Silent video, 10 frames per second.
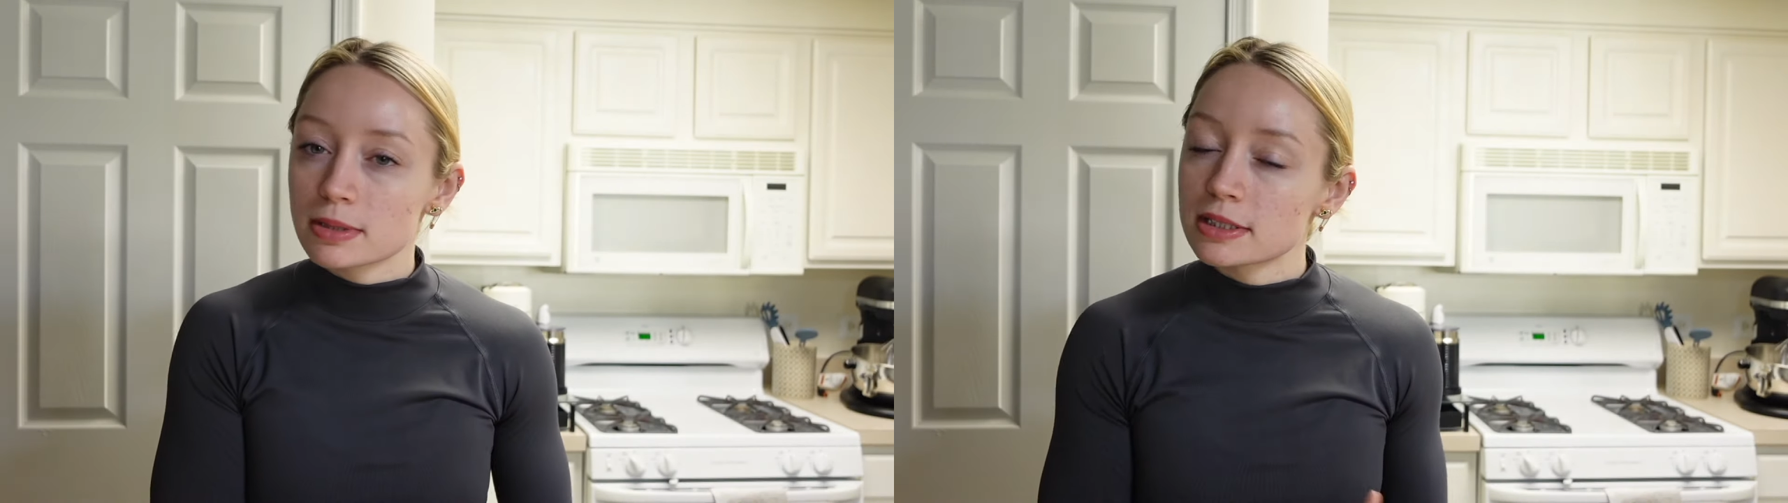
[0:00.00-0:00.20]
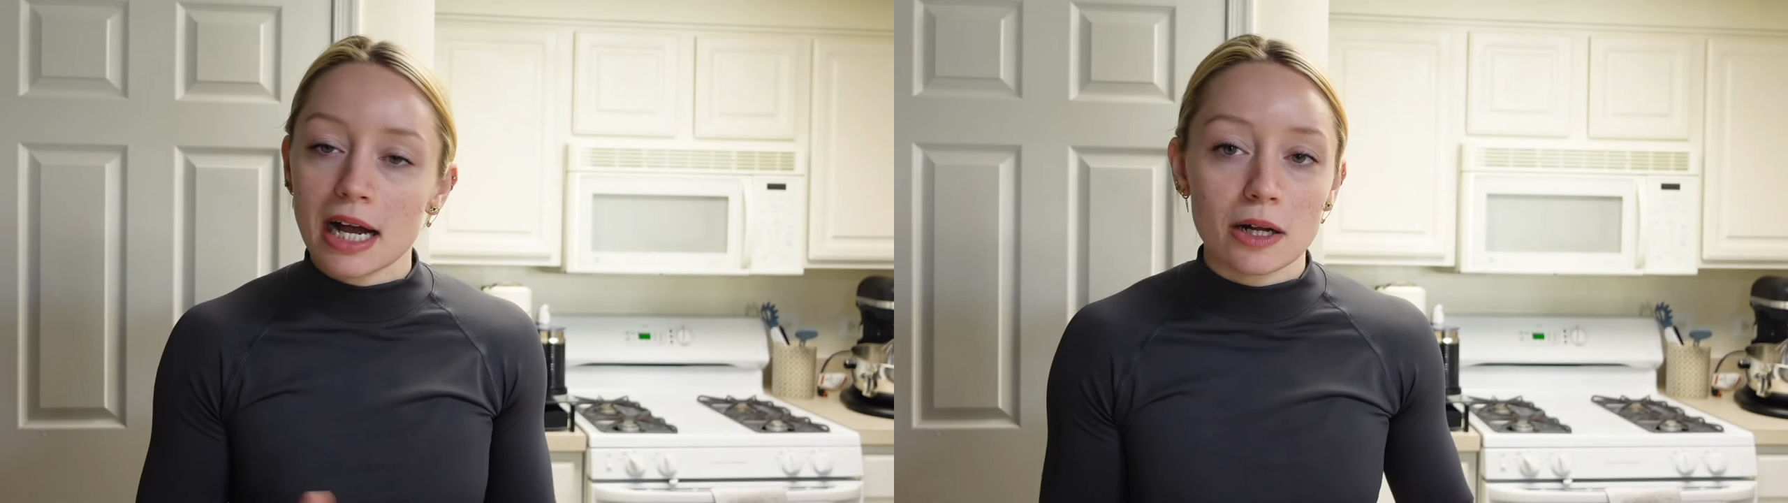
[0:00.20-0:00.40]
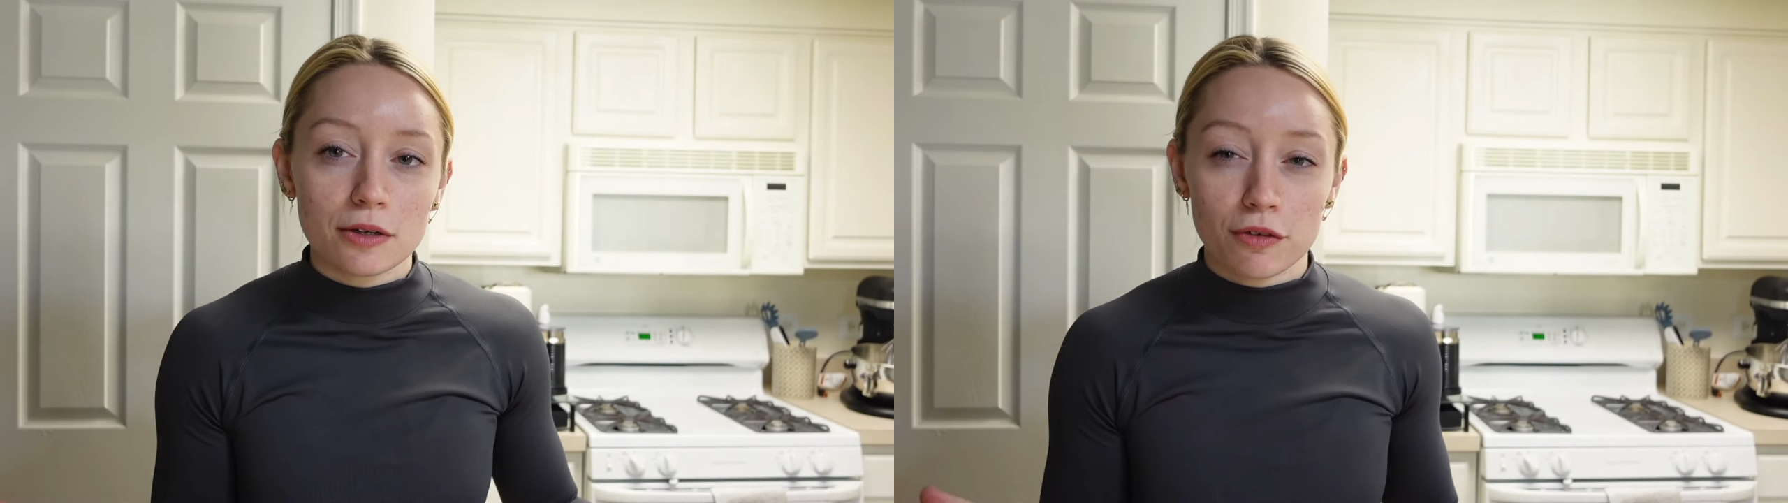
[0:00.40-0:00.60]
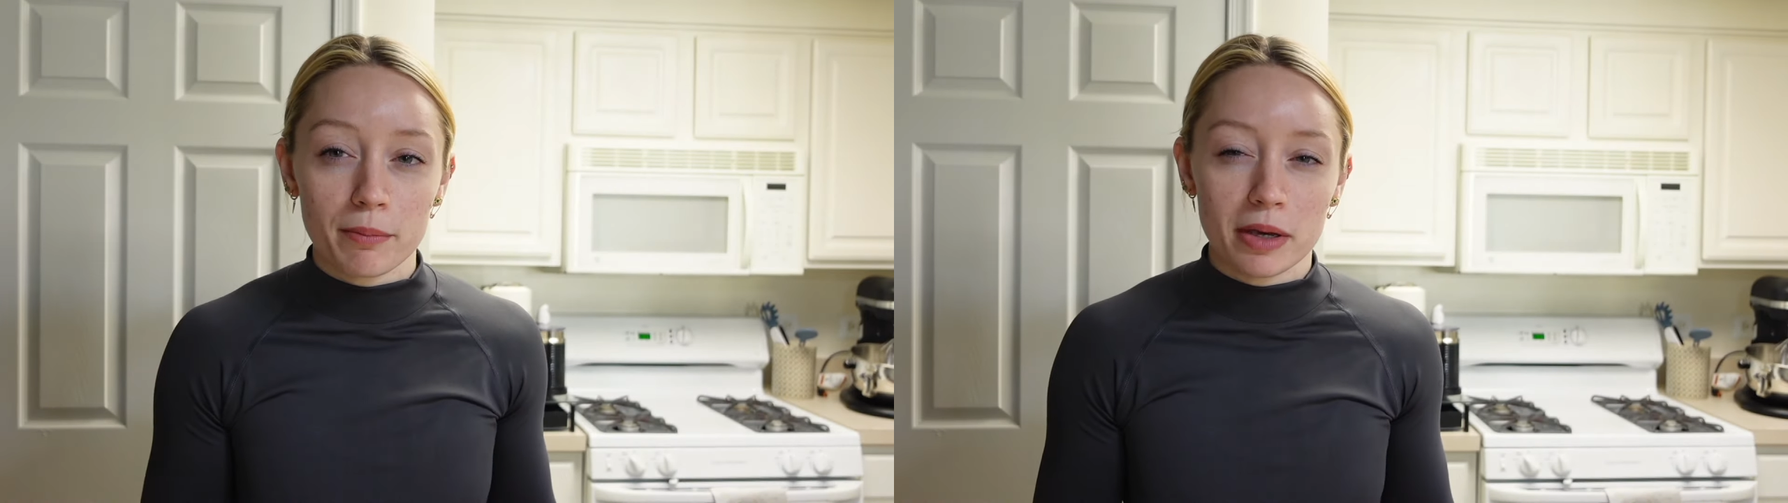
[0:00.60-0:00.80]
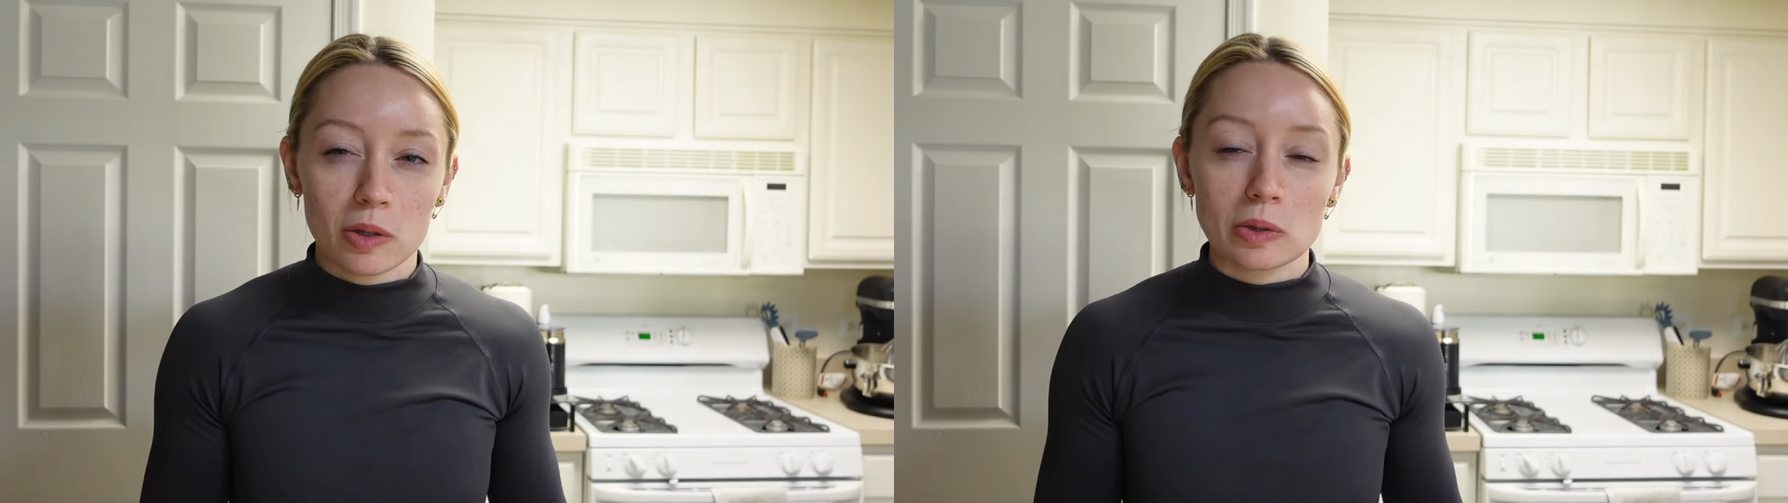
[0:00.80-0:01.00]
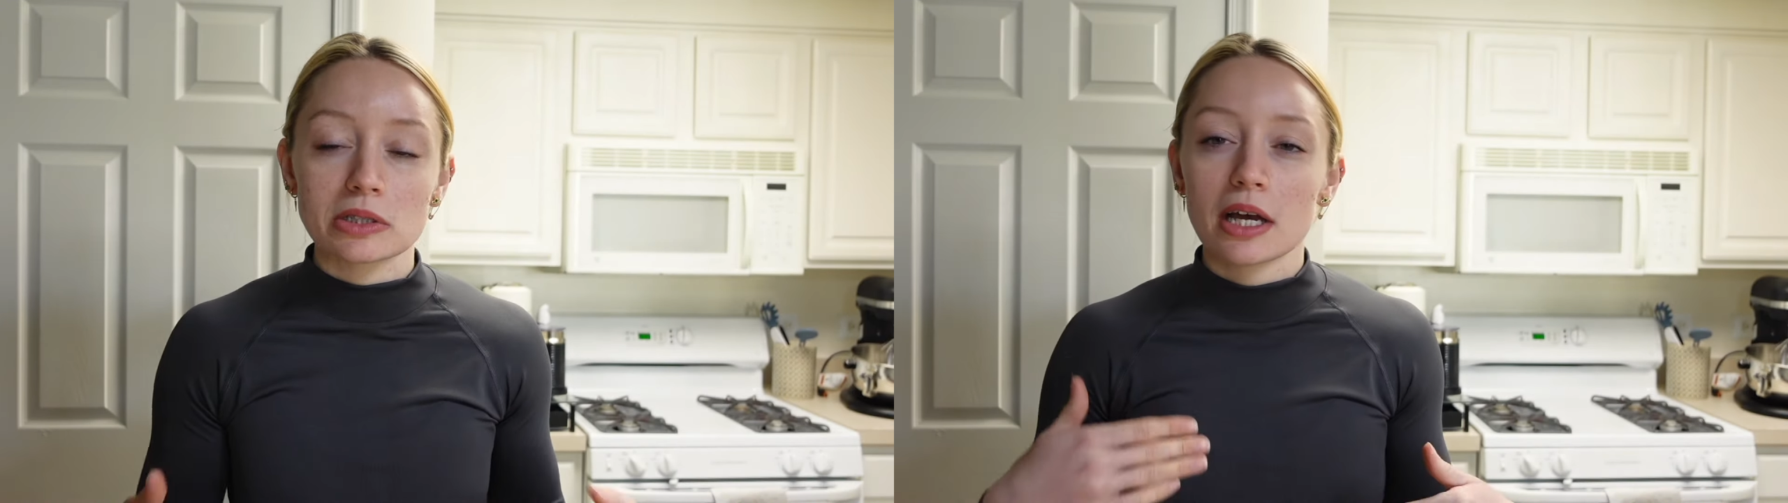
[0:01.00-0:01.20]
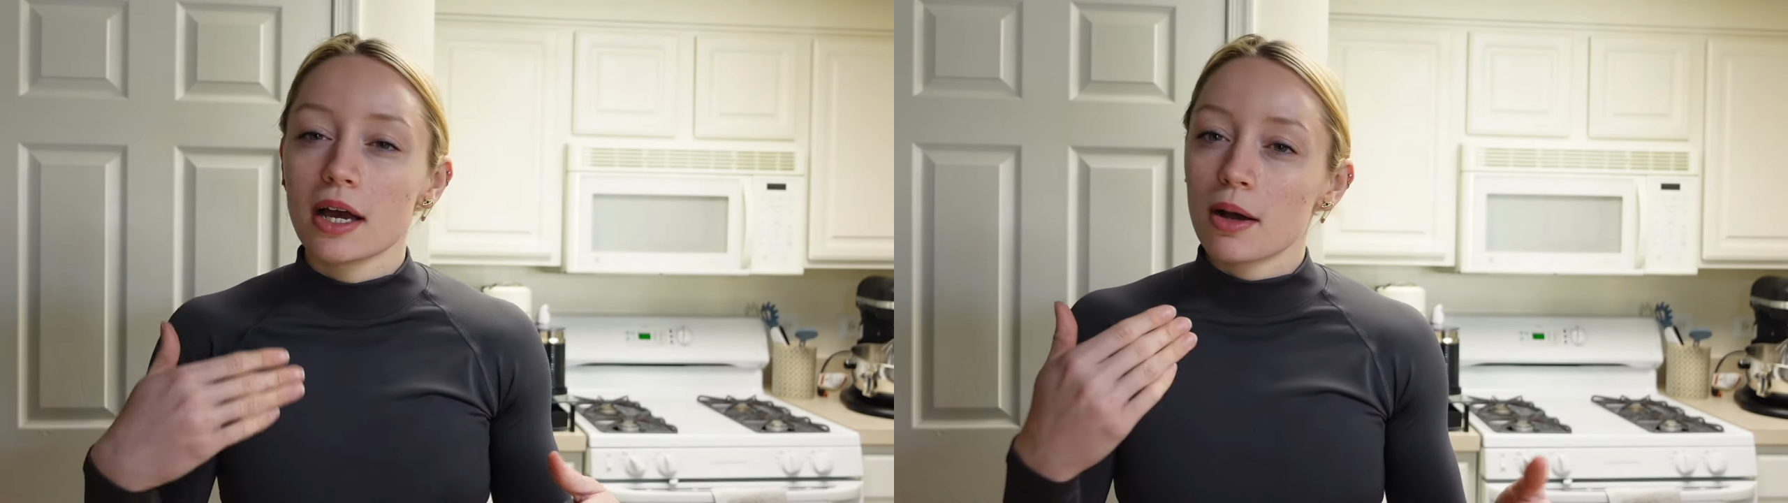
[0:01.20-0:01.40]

entirely from meals.